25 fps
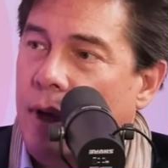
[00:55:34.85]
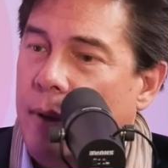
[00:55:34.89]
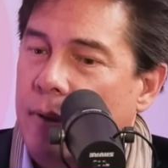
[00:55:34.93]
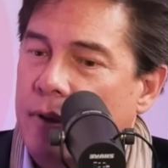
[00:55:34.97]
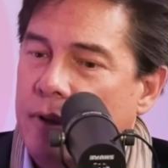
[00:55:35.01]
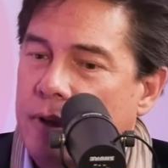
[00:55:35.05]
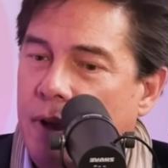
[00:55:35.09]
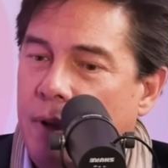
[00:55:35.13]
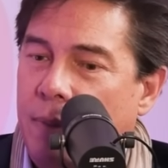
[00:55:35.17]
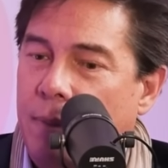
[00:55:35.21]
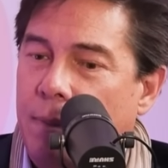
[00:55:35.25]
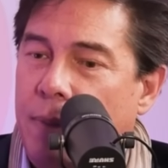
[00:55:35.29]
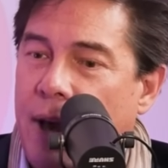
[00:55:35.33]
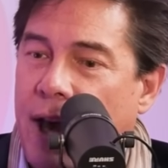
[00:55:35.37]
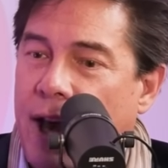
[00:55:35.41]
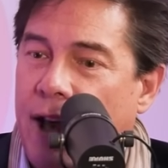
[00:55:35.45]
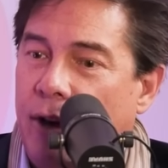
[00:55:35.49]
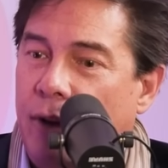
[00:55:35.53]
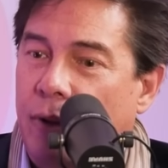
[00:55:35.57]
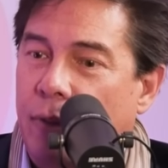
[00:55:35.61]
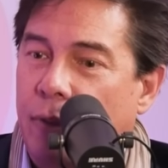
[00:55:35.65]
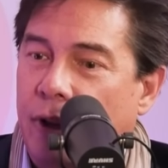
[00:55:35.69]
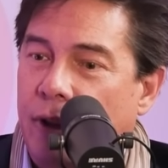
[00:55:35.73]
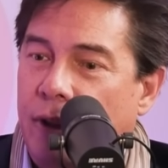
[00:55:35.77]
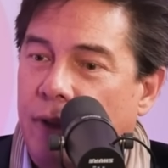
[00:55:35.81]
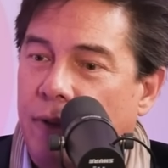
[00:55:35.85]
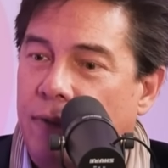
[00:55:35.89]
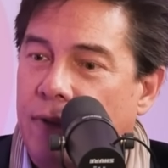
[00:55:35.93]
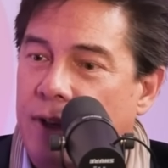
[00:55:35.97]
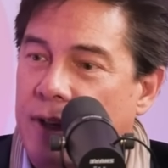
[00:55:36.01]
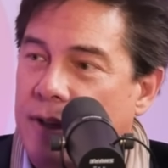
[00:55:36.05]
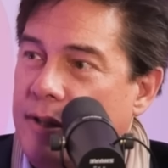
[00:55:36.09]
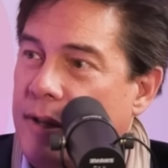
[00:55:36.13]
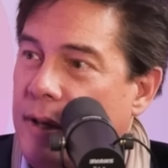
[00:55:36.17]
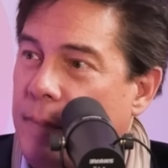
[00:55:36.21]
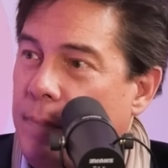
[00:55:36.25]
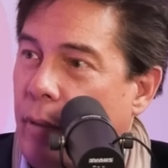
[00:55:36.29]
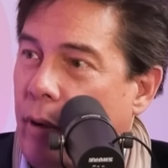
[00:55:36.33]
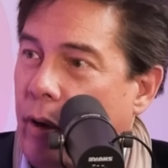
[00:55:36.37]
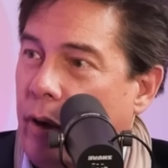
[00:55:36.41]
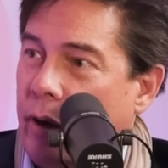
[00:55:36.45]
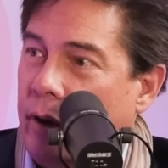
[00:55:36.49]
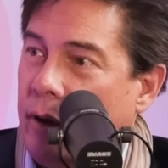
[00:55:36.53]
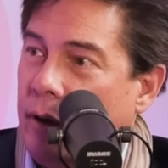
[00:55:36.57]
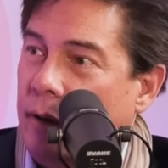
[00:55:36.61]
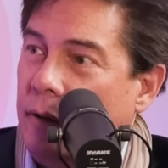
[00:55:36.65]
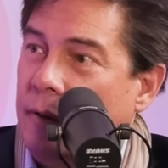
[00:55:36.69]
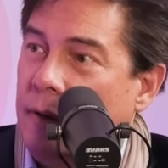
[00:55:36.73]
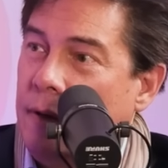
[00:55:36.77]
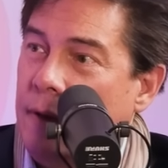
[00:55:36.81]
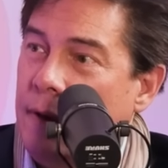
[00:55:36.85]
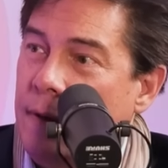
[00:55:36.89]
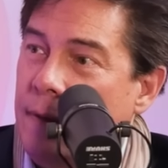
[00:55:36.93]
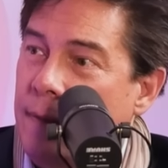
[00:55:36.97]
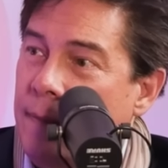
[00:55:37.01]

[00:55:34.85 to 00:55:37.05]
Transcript: I was in a battle with a VC partner